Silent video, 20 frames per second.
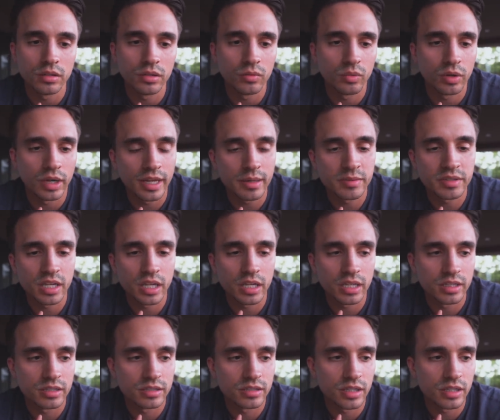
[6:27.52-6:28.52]
what I am
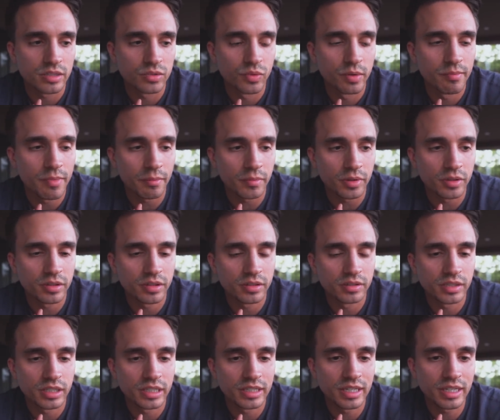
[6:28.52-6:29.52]
saying is, is remember, it,
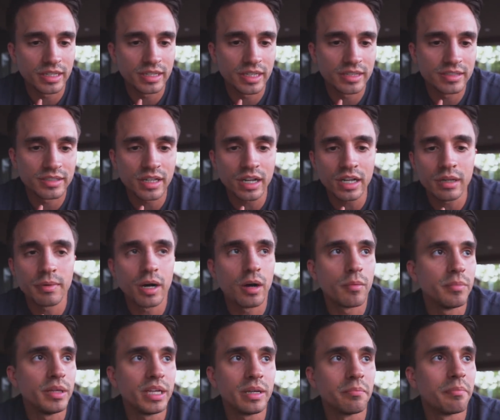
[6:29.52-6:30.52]
it's not
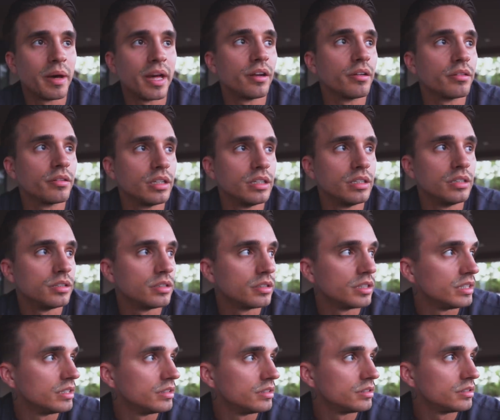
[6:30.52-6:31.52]
about being better than,
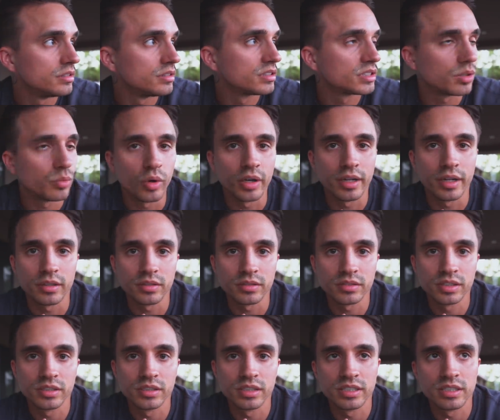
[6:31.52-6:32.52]
than someone
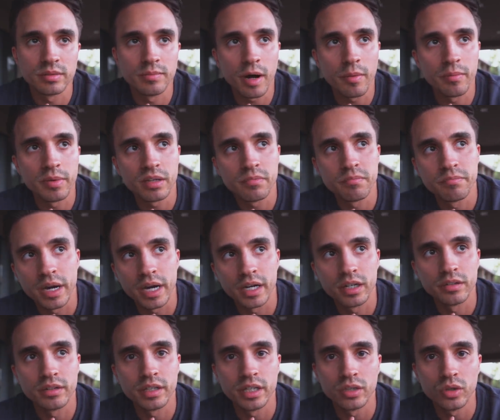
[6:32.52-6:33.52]
else. It's, it's about being
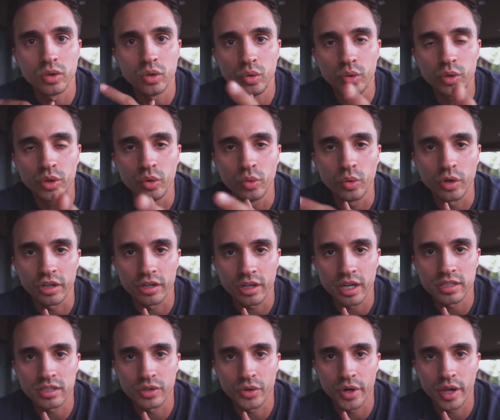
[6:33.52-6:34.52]
better than who you were
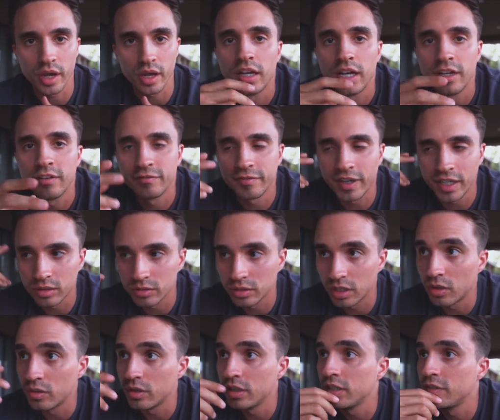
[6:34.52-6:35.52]
yesterday. And final
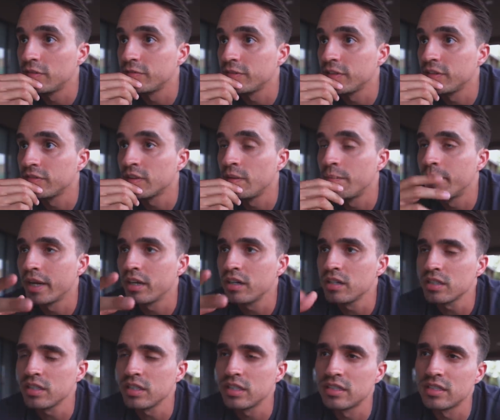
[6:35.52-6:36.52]
note, if, if
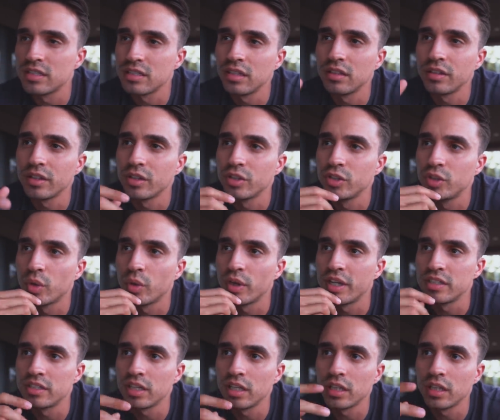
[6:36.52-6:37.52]
comparison is stealing your joy
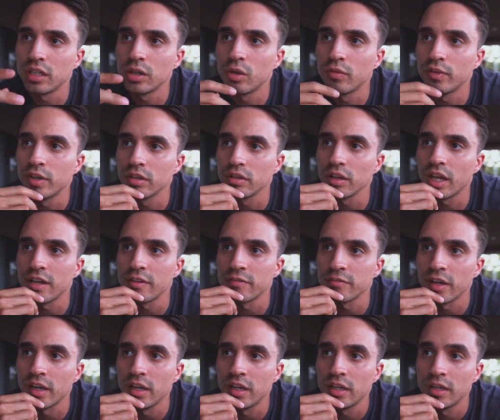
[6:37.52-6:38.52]
and taking over your
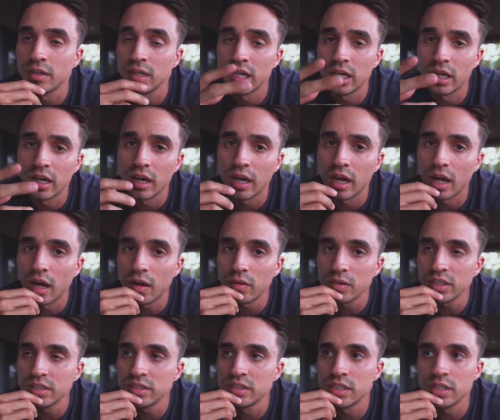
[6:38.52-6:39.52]
life, I
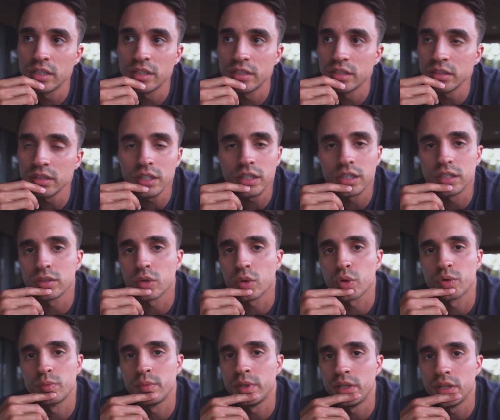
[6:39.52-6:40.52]
would consider deleting
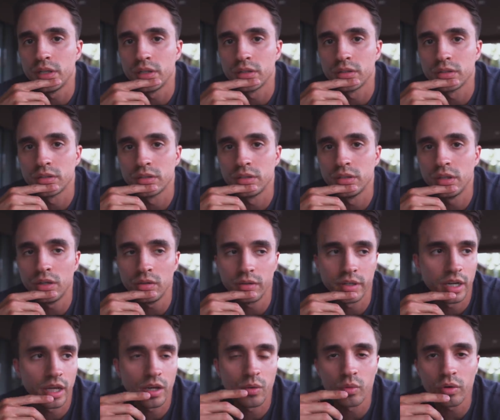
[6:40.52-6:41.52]
social media. You know,
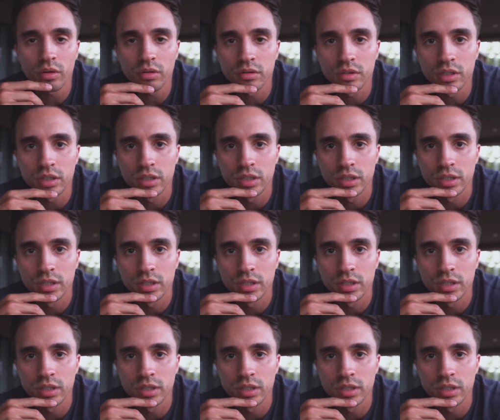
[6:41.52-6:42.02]
it ain't worth it